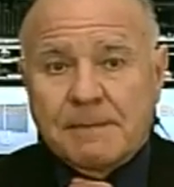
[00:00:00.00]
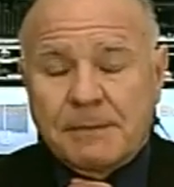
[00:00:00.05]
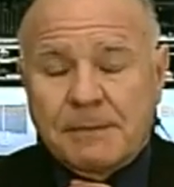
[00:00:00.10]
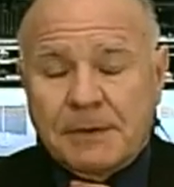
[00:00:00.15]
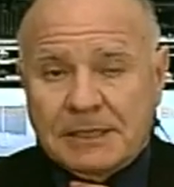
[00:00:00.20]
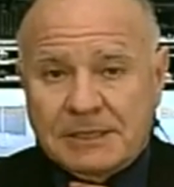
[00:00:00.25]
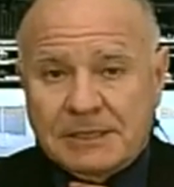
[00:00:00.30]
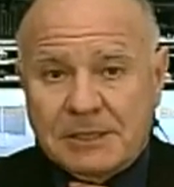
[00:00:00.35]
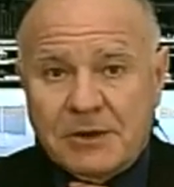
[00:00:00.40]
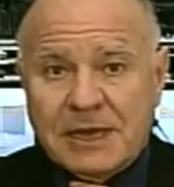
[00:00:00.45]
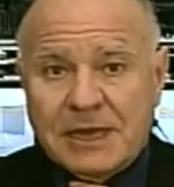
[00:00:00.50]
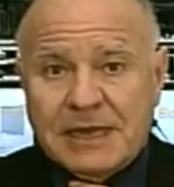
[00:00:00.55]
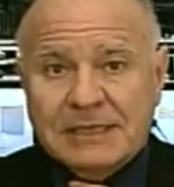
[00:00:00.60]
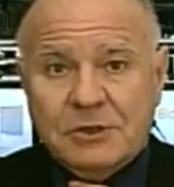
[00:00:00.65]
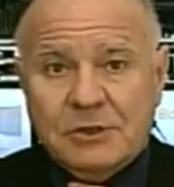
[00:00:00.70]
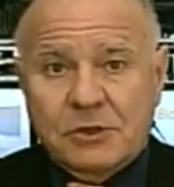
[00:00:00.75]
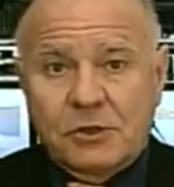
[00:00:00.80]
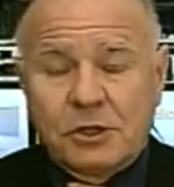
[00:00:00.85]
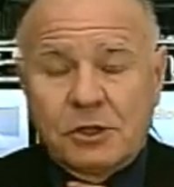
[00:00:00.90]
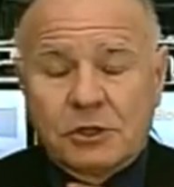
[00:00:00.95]
But as long
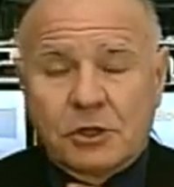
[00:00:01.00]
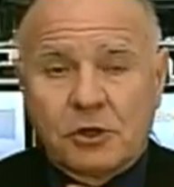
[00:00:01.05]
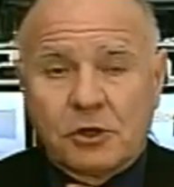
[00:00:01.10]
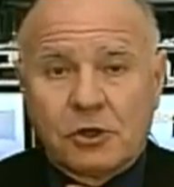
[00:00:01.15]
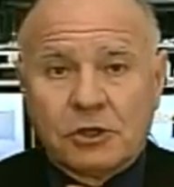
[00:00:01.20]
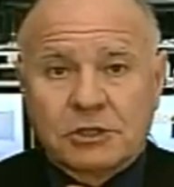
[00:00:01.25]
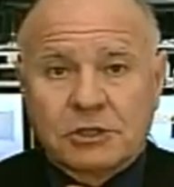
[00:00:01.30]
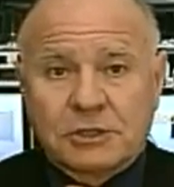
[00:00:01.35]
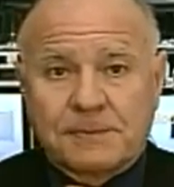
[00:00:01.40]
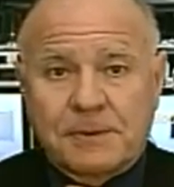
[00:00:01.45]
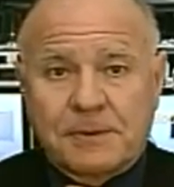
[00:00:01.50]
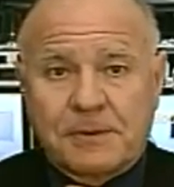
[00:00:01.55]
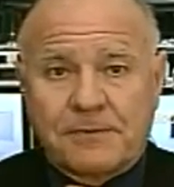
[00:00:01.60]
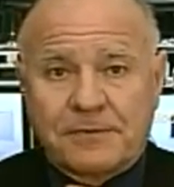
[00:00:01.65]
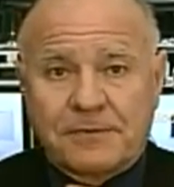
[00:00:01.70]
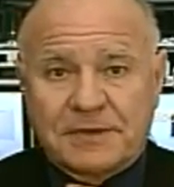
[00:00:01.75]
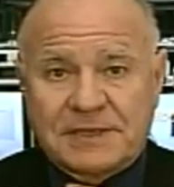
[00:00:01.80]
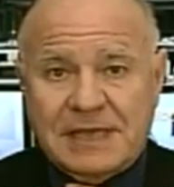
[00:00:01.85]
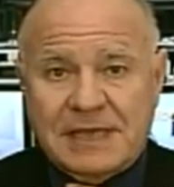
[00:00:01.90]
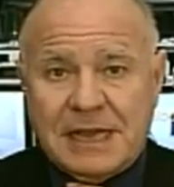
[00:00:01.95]
as gold holds
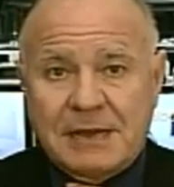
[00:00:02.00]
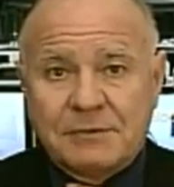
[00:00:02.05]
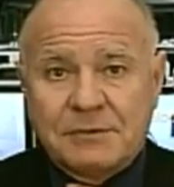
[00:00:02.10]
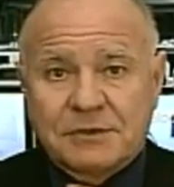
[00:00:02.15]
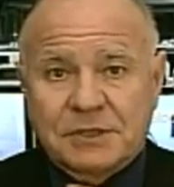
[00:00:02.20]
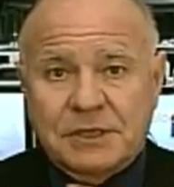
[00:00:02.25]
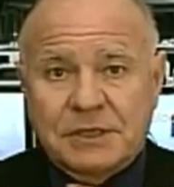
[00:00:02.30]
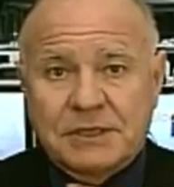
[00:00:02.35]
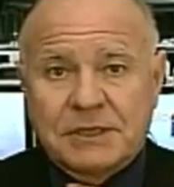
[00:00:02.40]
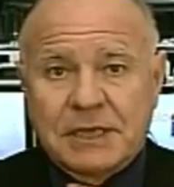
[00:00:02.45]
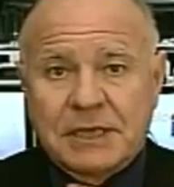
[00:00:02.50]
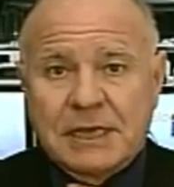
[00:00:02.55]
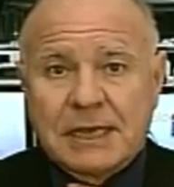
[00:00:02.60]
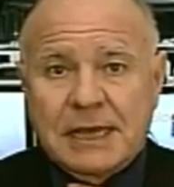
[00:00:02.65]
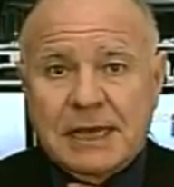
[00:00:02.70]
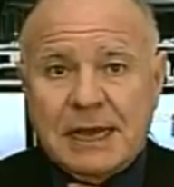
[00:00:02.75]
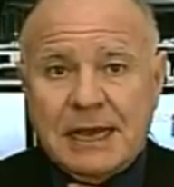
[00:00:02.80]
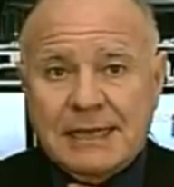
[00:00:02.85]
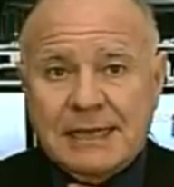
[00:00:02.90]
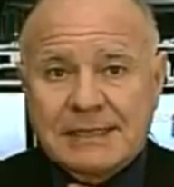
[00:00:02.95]
above 1,000,
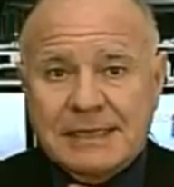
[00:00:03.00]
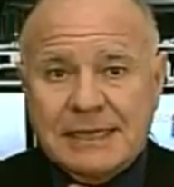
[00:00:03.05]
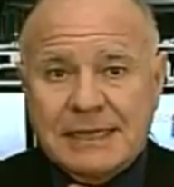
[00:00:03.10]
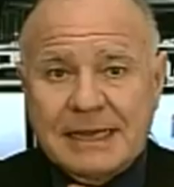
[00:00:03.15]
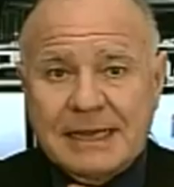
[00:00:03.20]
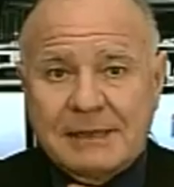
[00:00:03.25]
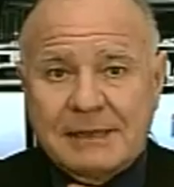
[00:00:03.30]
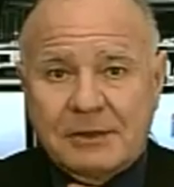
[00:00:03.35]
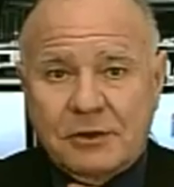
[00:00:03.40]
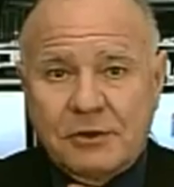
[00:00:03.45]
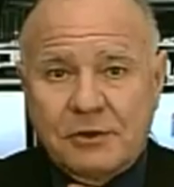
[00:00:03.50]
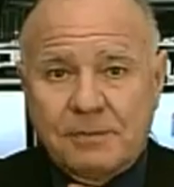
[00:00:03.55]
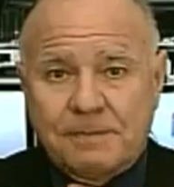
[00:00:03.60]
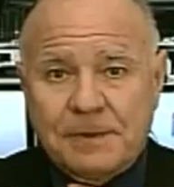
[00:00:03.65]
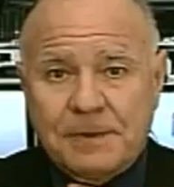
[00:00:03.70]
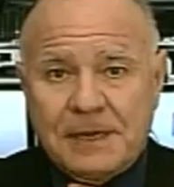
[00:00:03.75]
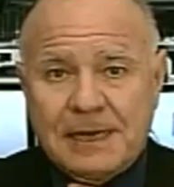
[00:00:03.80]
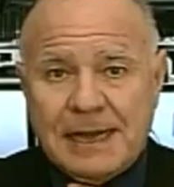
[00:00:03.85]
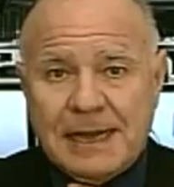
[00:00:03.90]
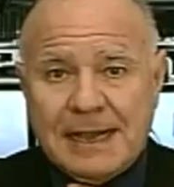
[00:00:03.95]
I think it could
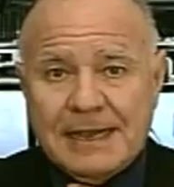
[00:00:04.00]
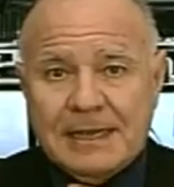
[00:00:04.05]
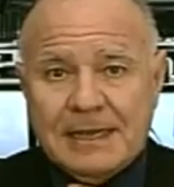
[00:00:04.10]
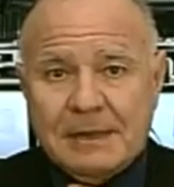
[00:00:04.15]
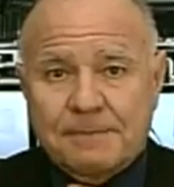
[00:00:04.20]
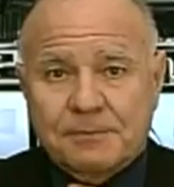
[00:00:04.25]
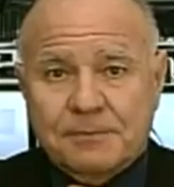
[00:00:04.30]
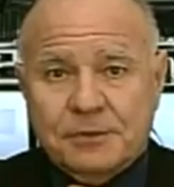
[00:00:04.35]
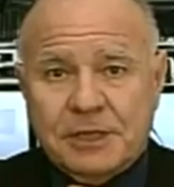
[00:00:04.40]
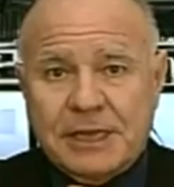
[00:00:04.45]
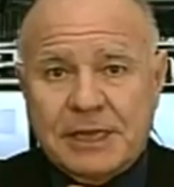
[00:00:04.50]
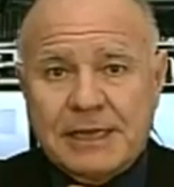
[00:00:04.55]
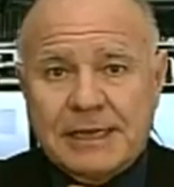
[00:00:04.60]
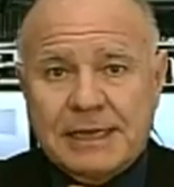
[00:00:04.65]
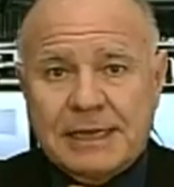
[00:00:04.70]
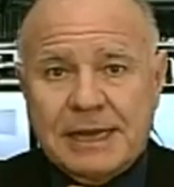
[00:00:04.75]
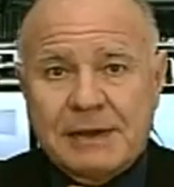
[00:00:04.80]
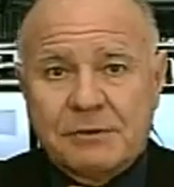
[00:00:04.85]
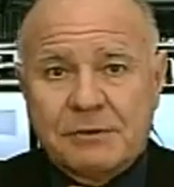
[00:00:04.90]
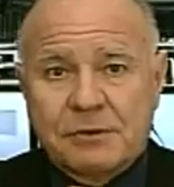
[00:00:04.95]
be like a
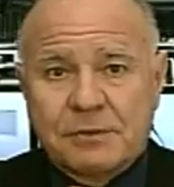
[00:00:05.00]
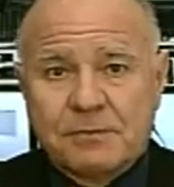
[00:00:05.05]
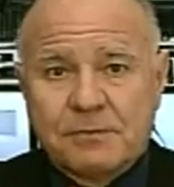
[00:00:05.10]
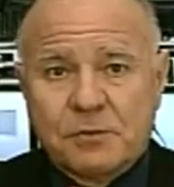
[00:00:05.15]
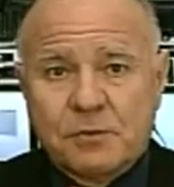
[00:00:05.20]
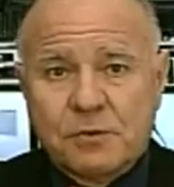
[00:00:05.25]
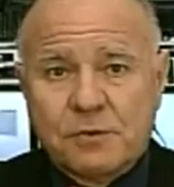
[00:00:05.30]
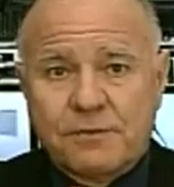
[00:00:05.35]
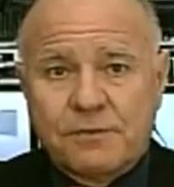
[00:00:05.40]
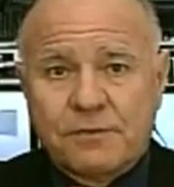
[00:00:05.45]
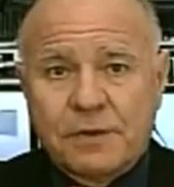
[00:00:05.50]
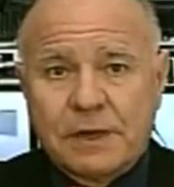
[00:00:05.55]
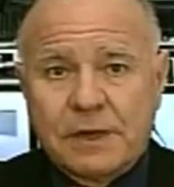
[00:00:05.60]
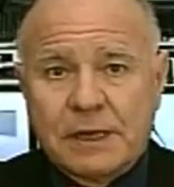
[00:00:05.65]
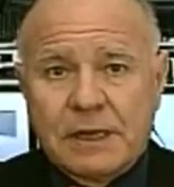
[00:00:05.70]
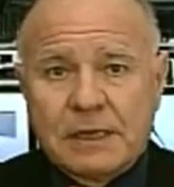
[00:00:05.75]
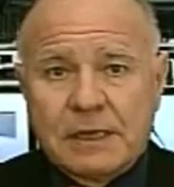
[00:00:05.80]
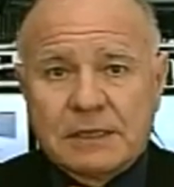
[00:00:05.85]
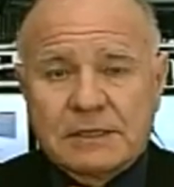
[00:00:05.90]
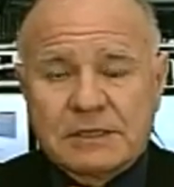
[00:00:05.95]
breakout move
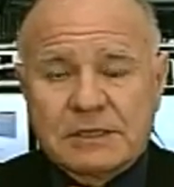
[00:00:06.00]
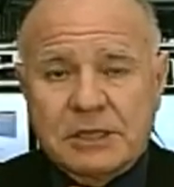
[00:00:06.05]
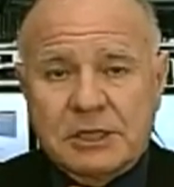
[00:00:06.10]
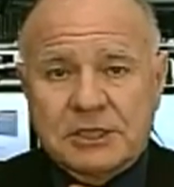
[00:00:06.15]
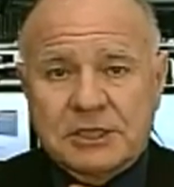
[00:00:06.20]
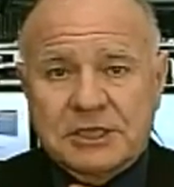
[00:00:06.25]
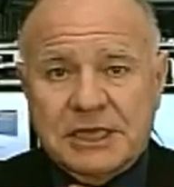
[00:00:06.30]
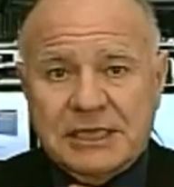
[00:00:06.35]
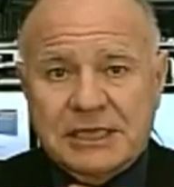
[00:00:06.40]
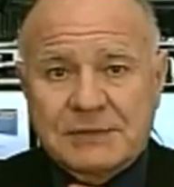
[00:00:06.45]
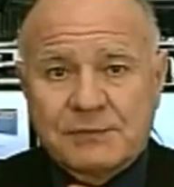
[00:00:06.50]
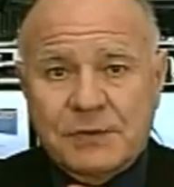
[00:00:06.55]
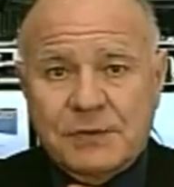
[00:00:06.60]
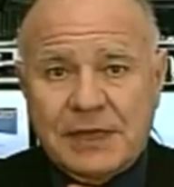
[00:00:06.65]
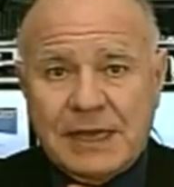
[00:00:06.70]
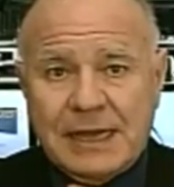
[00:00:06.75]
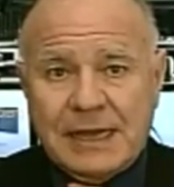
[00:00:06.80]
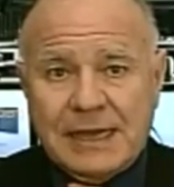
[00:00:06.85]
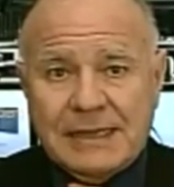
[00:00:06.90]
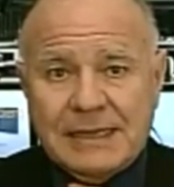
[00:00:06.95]
such as
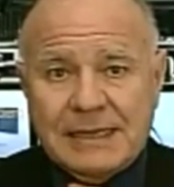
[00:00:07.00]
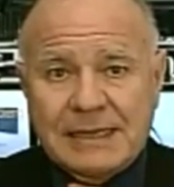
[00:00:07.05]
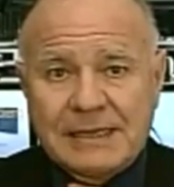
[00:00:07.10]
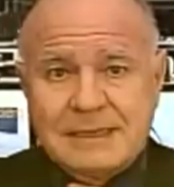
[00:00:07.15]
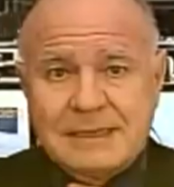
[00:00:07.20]
we had